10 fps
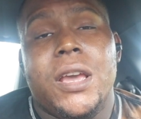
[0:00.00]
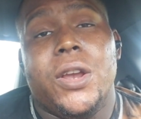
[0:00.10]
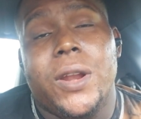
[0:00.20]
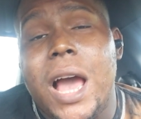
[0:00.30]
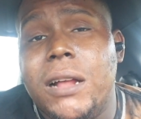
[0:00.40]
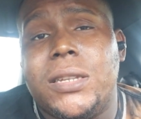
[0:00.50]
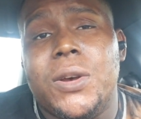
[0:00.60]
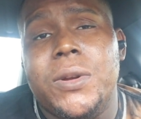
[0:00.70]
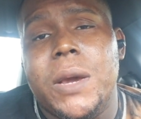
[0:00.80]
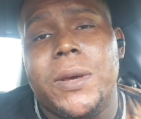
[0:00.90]
You're now
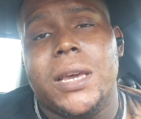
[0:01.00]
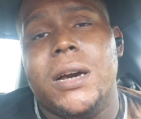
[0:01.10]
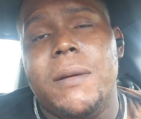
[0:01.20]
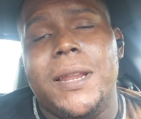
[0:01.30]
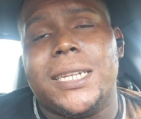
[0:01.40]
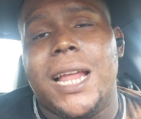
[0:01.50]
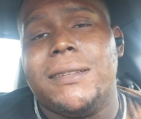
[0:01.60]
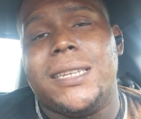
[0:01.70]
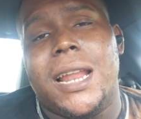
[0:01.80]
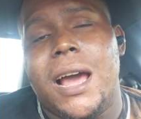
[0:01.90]
tuned in with the Up Next
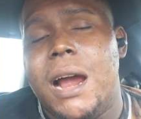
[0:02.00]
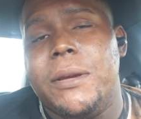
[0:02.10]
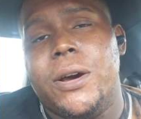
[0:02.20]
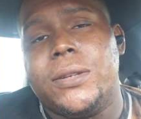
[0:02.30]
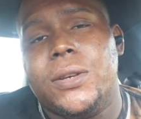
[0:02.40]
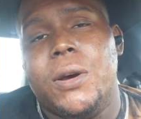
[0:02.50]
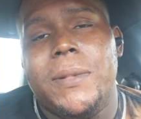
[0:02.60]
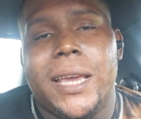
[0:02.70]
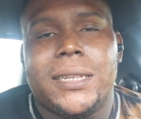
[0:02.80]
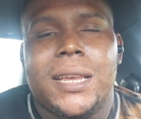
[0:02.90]
Lifestyle. I'm your host, Hugh
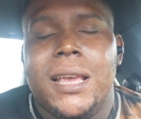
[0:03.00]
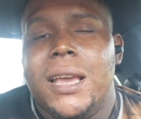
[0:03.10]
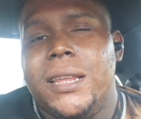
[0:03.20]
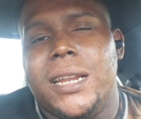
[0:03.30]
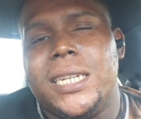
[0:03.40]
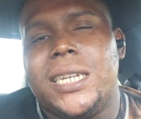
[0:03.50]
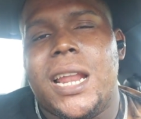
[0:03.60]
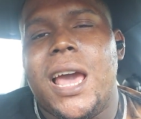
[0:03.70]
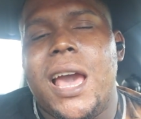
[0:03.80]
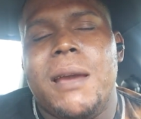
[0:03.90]
Next, and on this
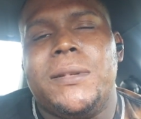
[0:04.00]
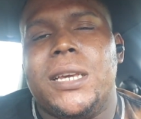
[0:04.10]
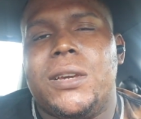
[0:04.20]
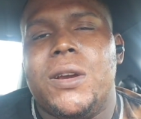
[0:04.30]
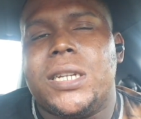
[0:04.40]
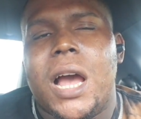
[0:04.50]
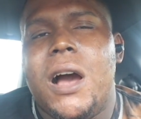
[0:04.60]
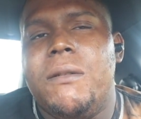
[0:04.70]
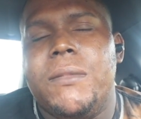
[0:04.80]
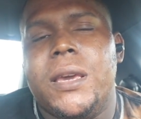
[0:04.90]
channel, I am to encourage
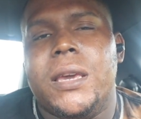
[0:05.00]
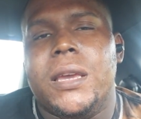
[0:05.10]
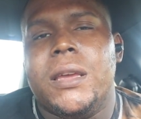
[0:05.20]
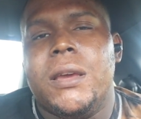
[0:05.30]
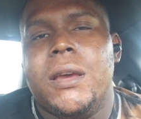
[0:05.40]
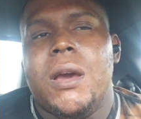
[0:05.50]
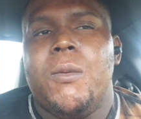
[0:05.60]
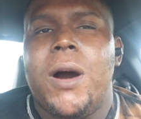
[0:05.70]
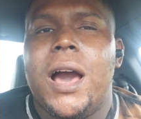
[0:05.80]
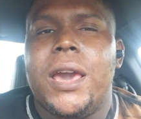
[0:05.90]
all men
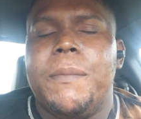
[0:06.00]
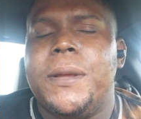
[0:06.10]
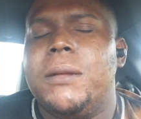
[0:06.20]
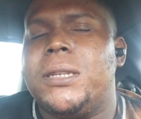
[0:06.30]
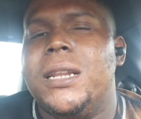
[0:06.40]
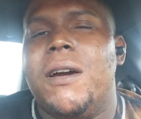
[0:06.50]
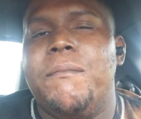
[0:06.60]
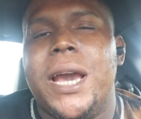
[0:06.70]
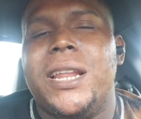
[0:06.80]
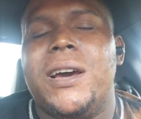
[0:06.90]
while helping them to
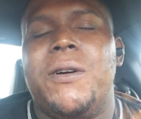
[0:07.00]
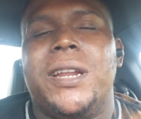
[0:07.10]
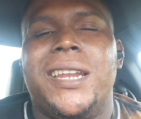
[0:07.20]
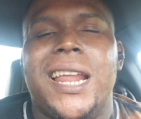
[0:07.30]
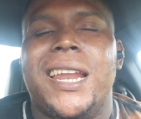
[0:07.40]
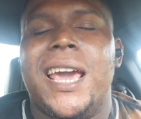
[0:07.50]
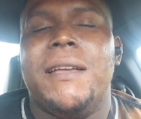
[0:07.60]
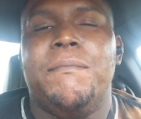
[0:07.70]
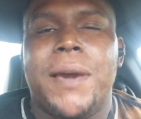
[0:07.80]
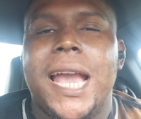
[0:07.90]
live better on a
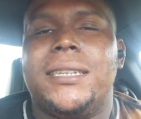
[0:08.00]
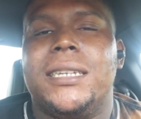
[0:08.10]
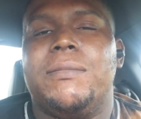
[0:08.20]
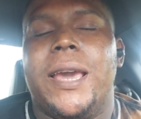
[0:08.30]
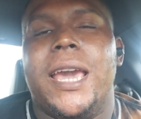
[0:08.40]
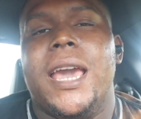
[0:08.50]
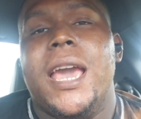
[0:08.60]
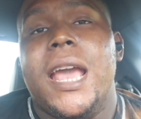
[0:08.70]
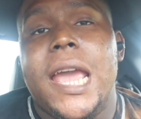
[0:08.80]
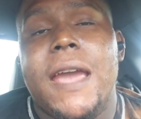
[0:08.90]
day-to-day basis, man.
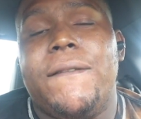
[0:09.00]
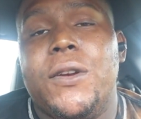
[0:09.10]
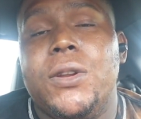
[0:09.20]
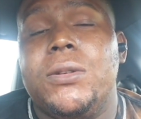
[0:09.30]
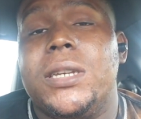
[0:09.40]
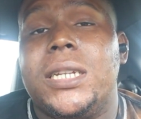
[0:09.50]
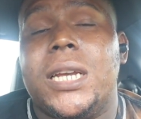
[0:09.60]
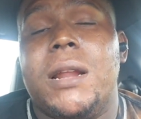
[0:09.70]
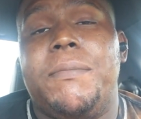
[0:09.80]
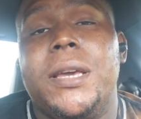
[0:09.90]
If you're new to the
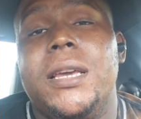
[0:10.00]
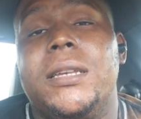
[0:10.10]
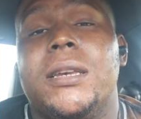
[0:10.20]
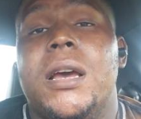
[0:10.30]
channel, please